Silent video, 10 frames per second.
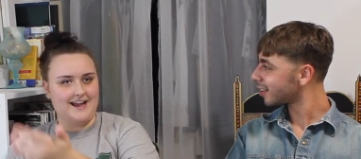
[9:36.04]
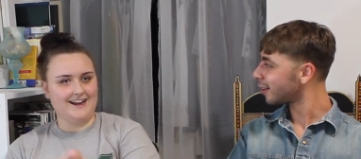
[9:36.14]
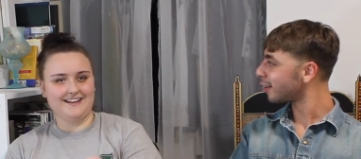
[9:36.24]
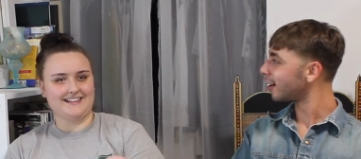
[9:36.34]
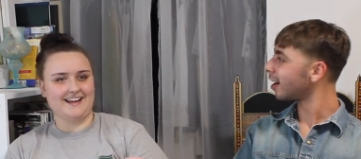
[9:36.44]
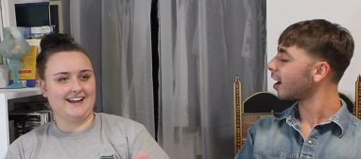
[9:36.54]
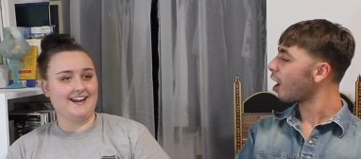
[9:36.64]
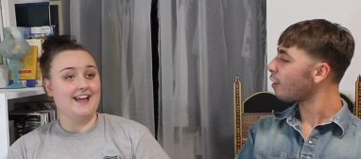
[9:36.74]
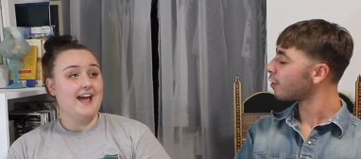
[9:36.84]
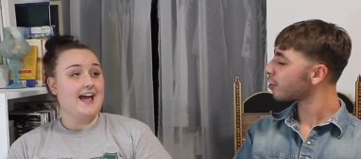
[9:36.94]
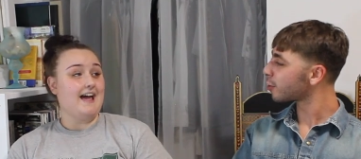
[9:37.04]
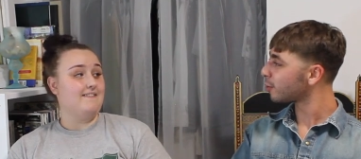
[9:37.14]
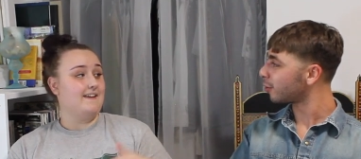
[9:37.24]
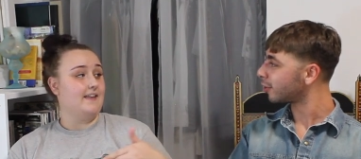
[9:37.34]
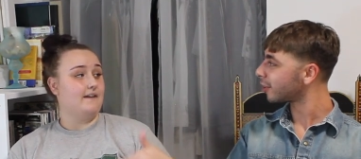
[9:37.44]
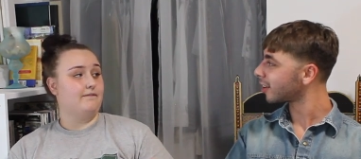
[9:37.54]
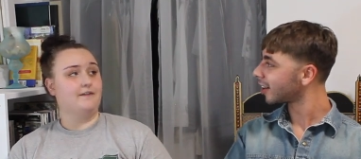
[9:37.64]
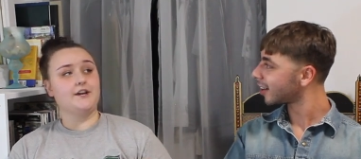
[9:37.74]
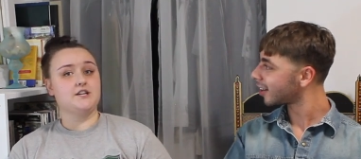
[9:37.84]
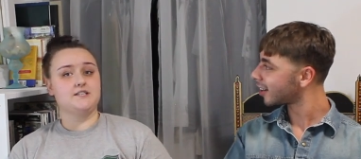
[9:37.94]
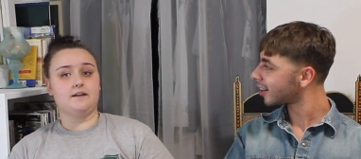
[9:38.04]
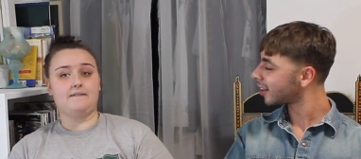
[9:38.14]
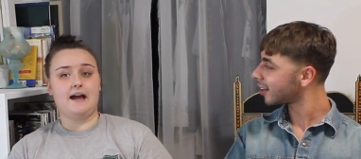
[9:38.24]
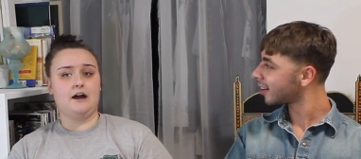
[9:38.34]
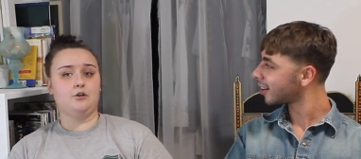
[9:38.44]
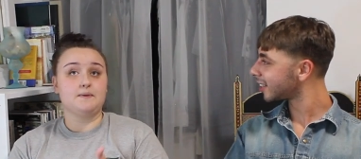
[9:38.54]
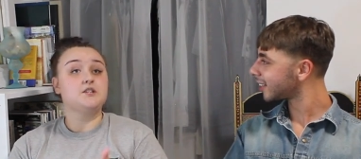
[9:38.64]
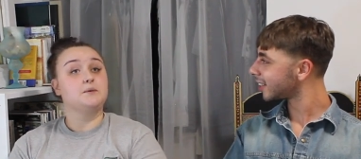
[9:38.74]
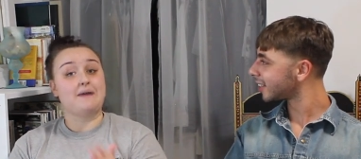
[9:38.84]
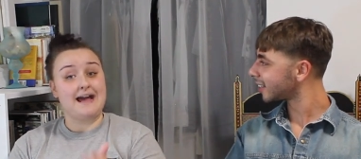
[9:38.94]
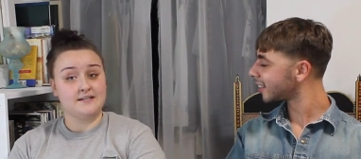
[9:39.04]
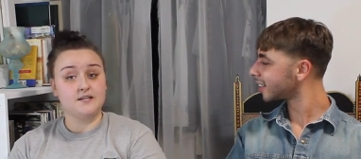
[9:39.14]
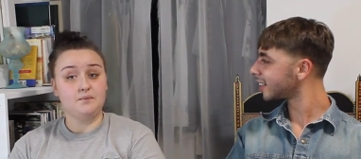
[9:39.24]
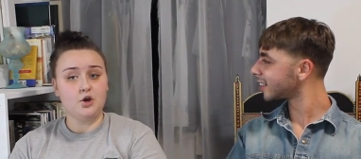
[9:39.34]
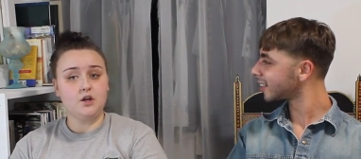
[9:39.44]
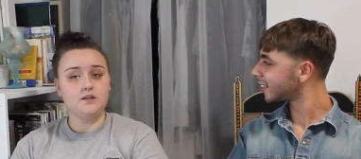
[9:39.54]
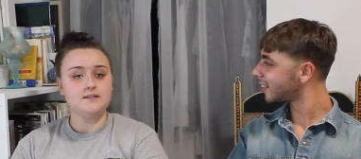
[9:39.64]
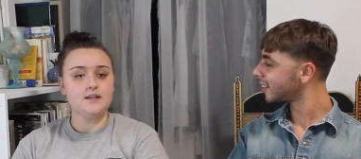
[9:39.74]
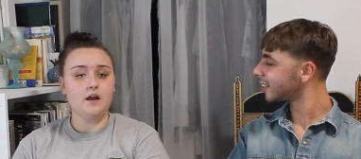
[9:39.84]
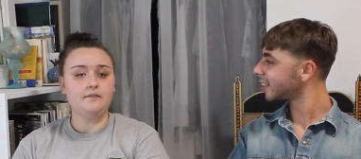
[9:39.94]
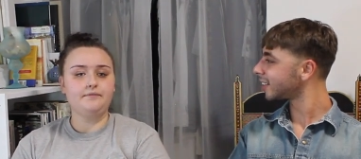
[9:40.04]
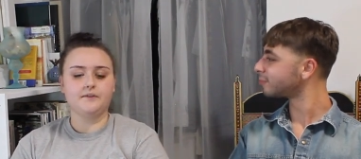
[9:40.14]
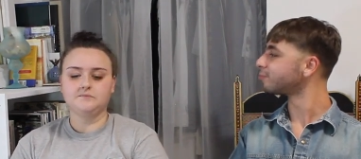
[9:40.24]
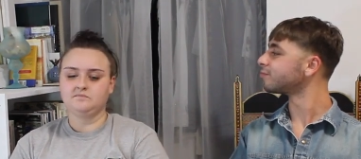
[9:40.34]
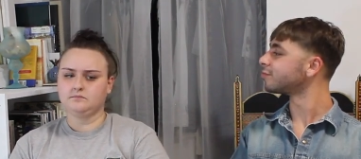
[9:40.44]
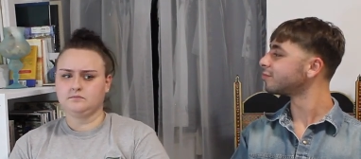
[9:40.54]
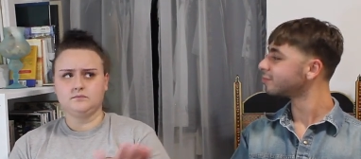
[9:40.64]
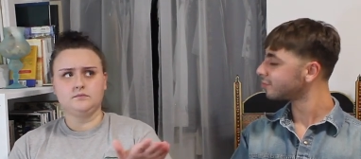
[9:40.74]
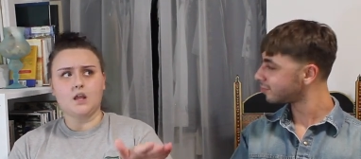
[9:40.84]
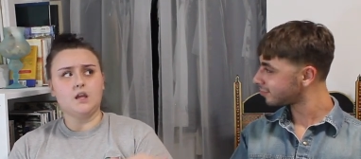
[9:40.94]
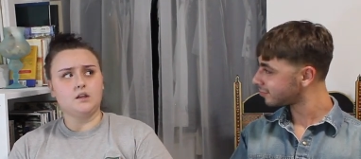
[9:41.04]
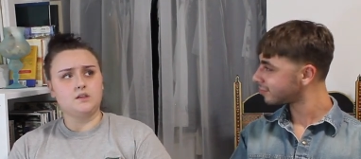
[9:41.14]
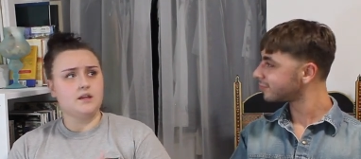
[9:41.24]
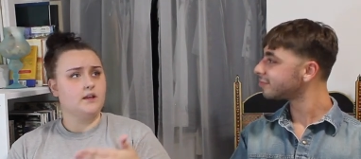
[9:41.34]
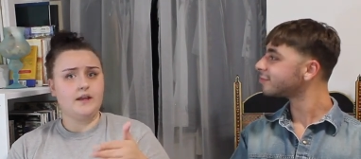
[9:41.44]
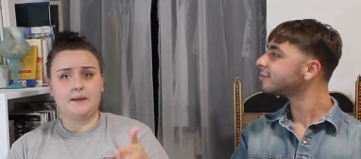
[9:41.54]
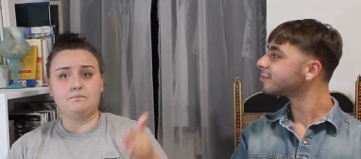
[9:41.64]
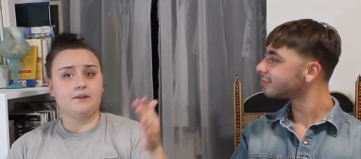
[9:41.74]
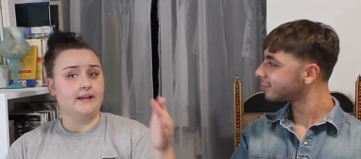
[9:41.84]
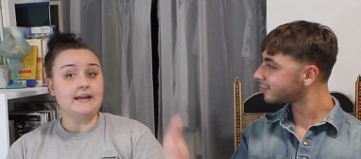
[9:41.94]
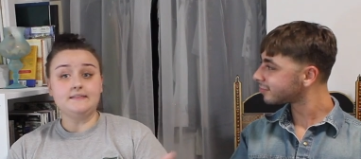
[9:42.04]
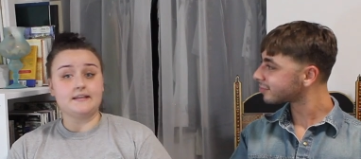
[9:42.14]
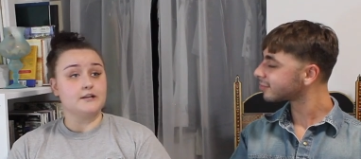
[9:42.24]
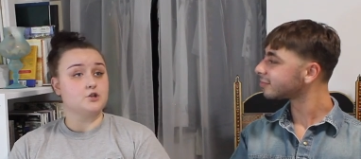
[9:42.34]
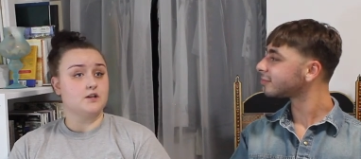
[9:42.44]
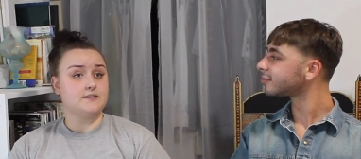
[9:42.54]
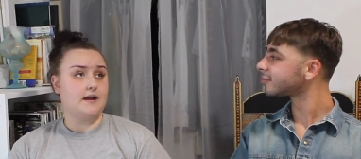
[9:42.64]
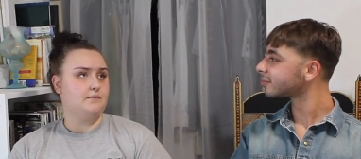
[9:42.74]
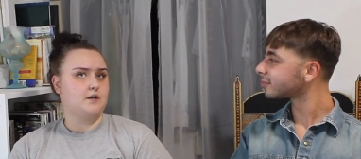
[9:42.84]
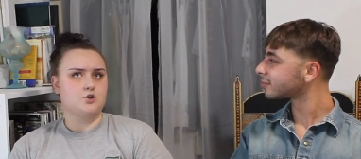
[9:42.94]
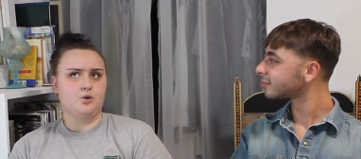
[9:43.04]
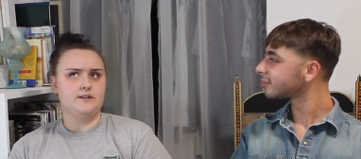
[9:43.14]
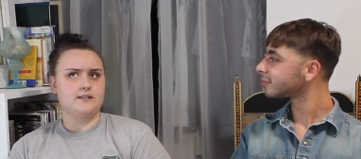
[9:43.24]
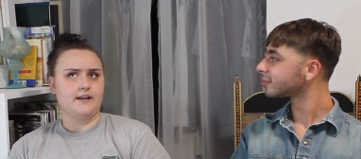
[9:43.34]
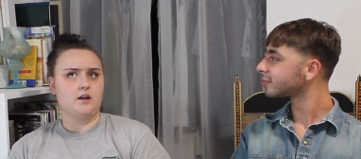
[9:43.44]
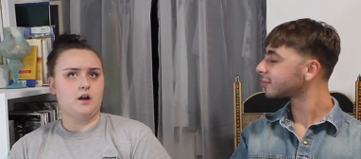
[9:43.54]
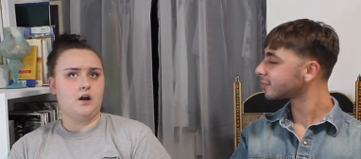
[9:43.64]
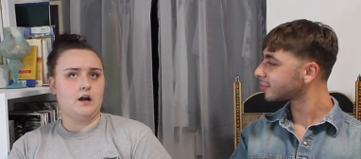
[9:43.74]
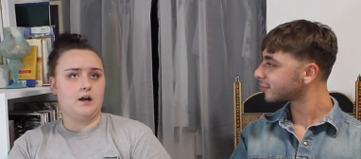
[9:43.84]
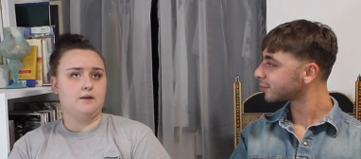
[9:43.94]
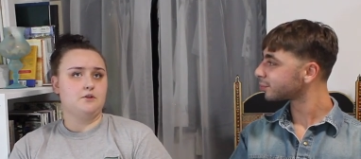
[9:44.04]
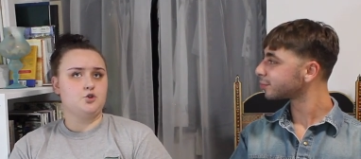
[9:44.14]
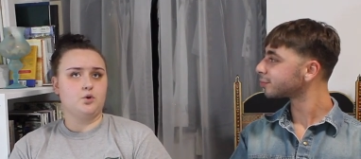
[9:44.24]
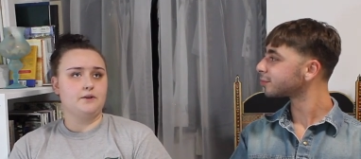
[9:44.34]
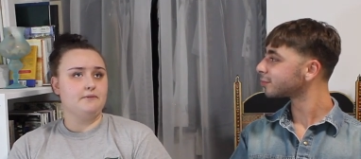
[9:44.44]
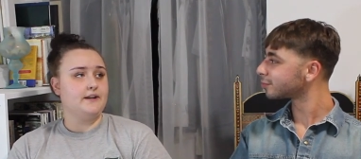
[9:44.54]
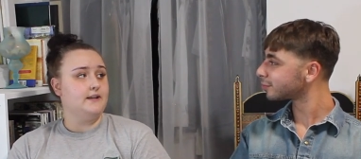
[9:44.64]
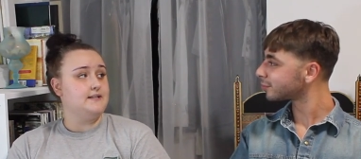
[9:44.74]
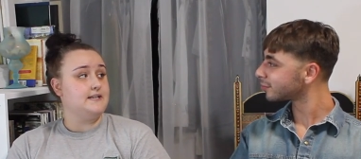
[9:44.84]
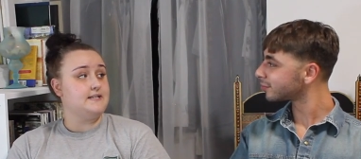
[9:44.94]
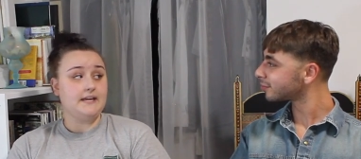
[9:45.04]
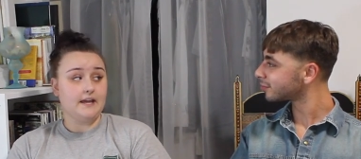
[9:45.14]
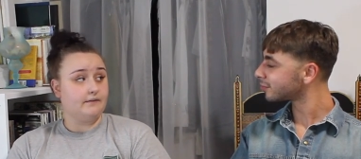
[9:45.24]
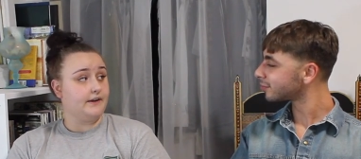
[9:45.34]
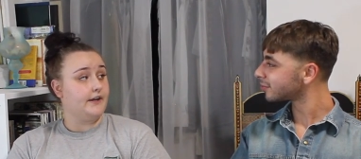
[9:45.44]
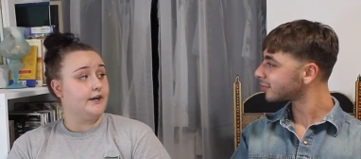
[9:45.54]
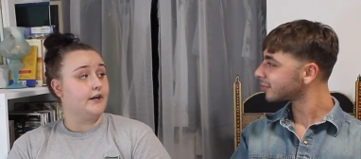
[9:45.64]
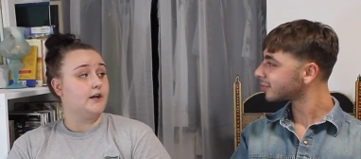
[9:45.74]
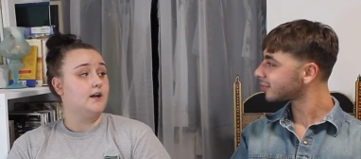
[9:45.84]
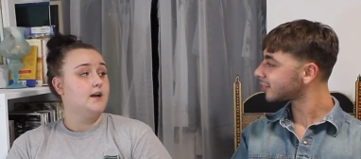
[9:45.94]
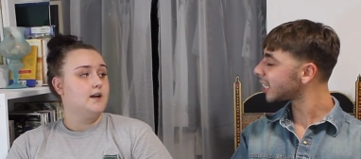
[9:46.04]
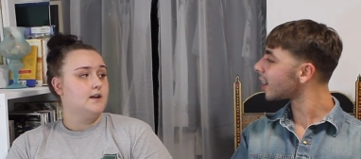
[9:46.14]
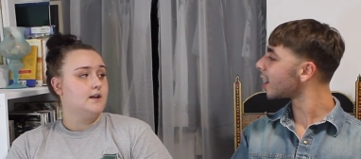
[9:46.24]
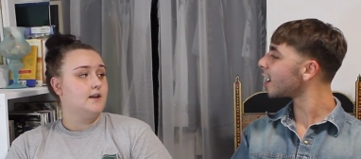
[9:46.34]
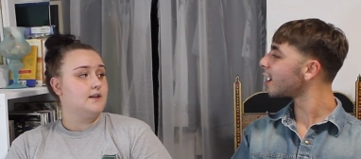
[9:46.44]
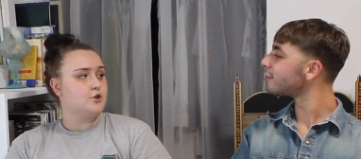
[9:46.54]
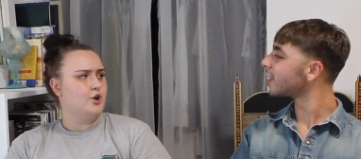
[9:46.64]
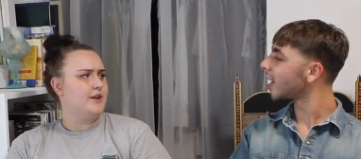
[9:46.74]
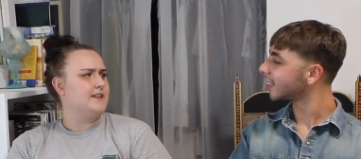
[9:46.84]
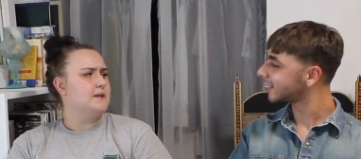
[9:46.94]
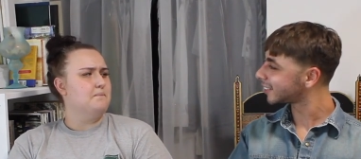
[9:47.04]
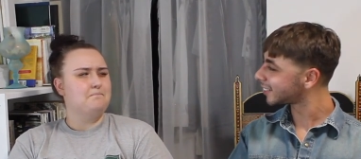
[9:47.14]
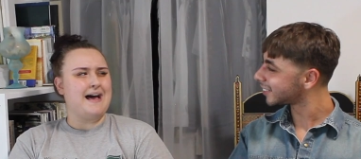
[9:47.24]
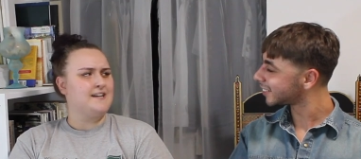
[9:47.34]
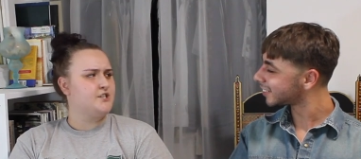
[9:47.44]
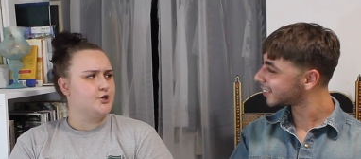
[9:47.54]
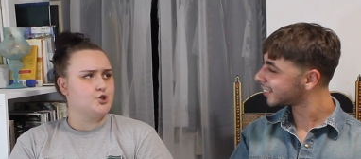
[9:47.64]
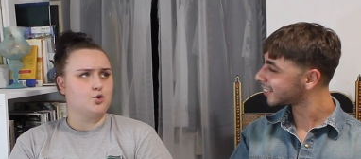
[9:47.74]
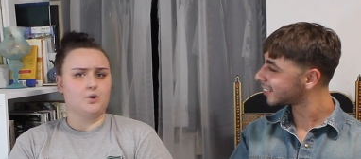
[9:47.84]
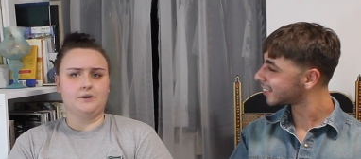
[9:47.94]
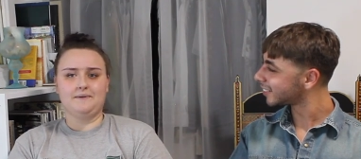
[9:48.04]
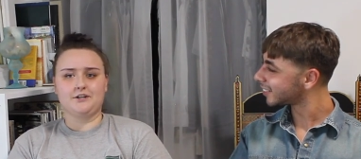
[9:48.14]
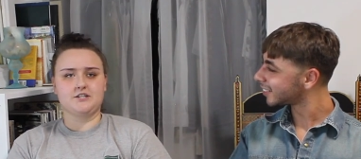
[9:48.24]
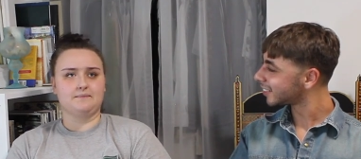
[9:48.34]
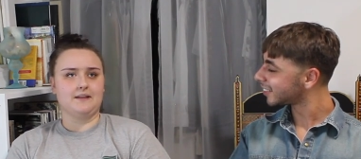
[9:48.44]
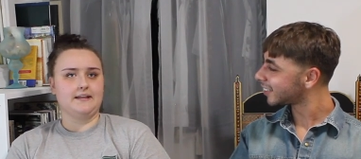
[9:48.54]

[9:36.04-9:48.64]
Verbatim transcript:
Speaker 1: kind of thing. Oh, and cool. they like figure stuff out, especially basketball and stuff. Mm -hmm they like plan things all the time. There's always like um, a tournament in DC every year. Oh, it's called nice. like the Ambassadors Tournament or something